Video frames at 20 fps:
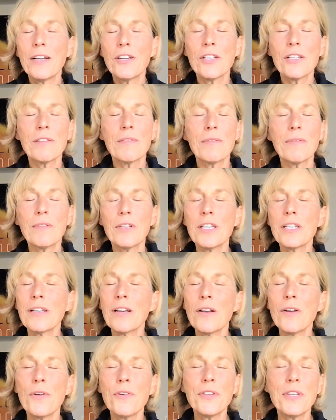just
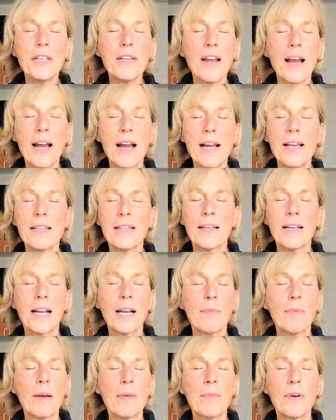closing your eyes a
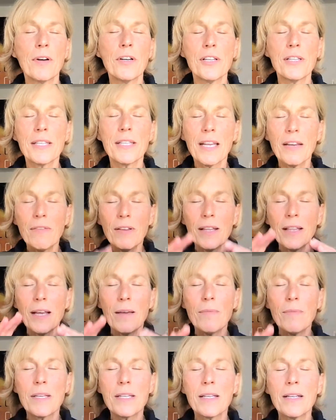little bit more, just giving
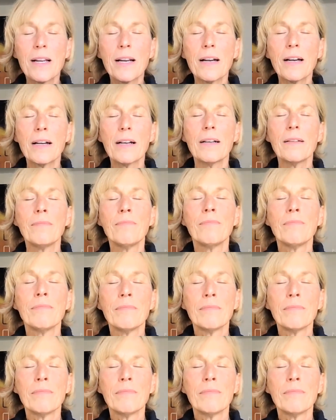them this little